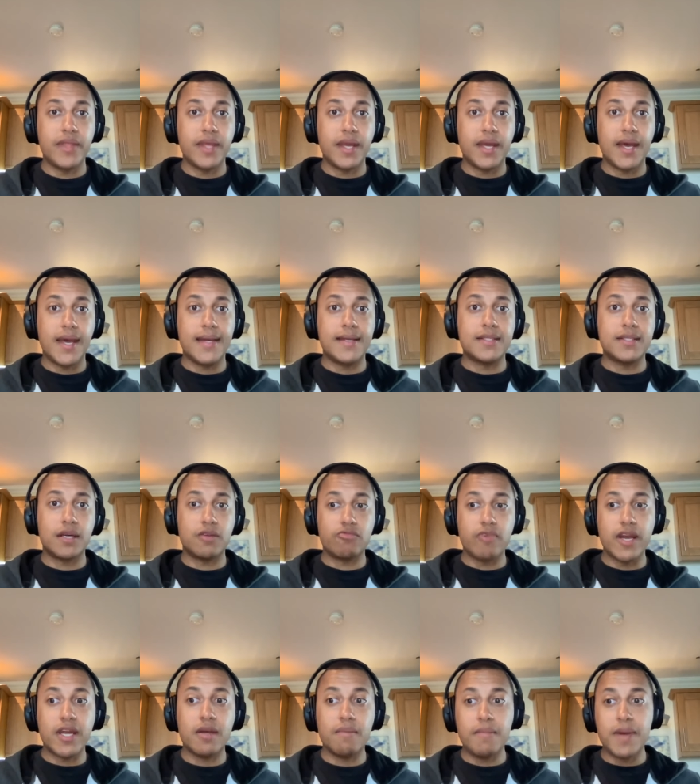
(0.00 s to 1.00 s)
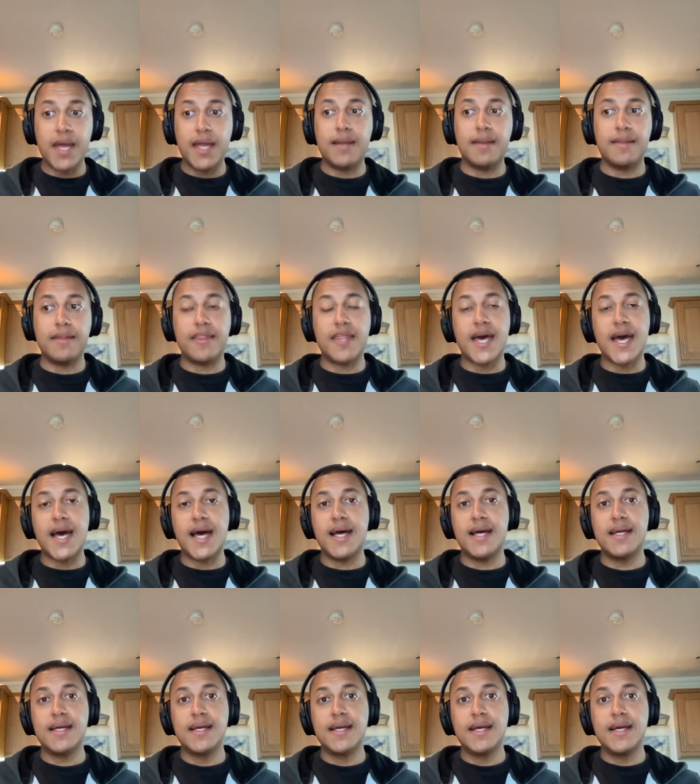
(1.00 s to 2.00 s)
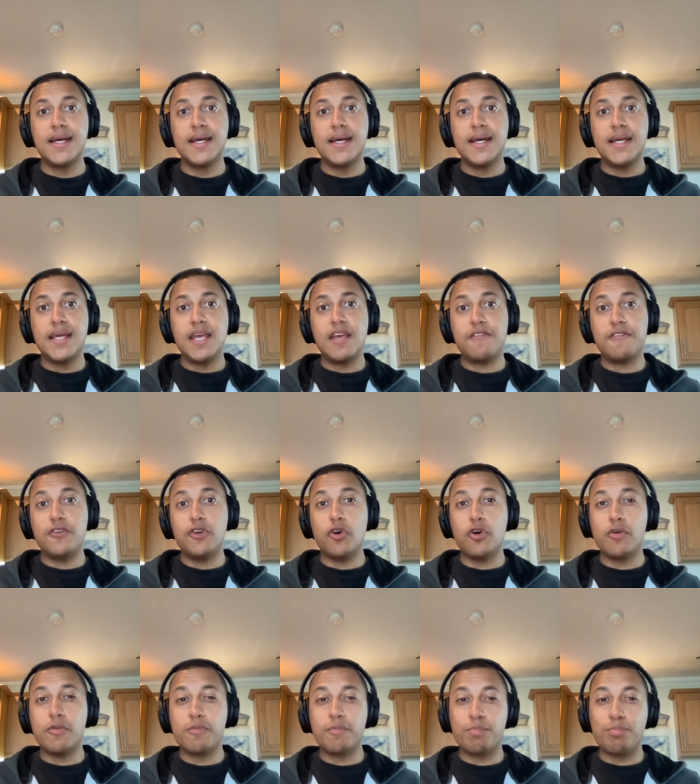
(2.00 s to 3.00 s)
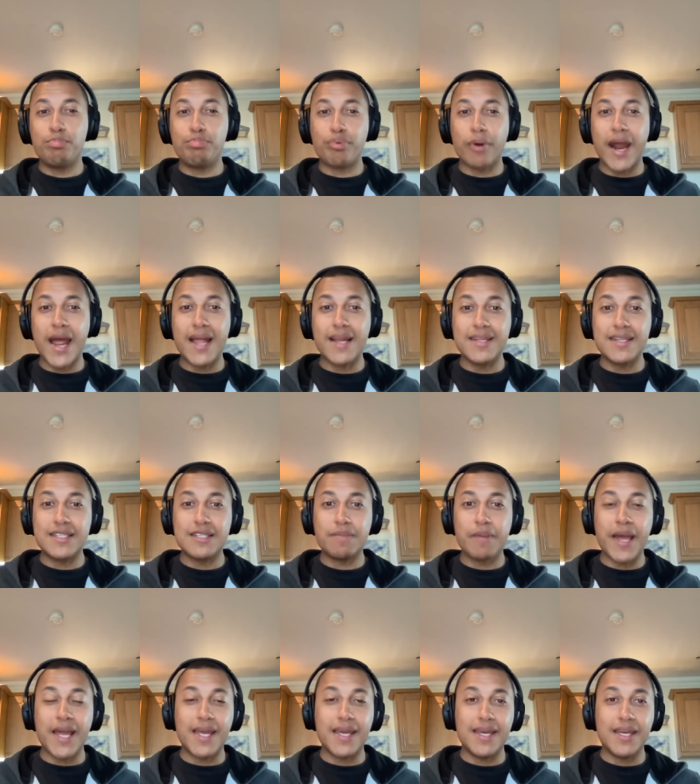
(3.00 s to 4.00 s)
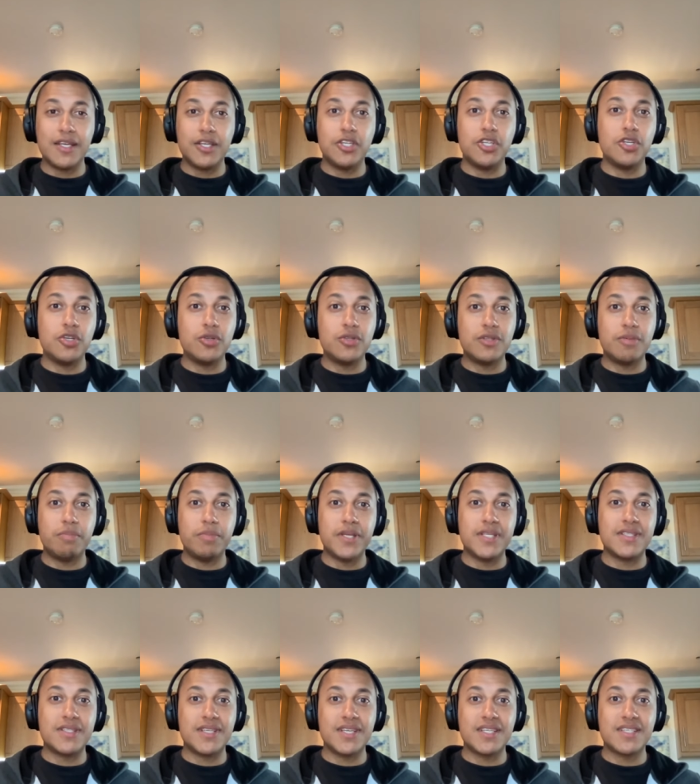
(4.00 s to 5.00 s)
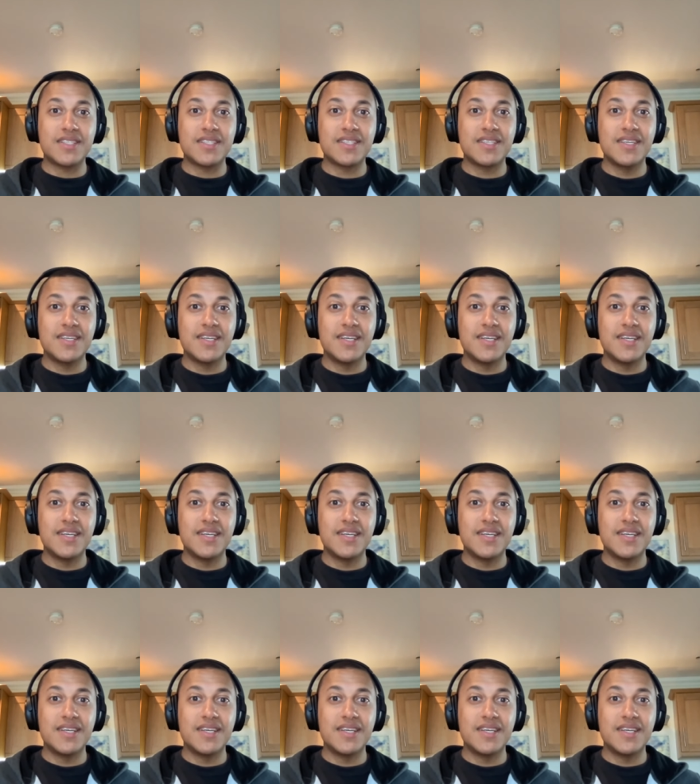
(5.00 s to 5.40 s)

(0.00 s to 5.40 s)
Okay. Because I'd recommend that if you're brand spanking new to business.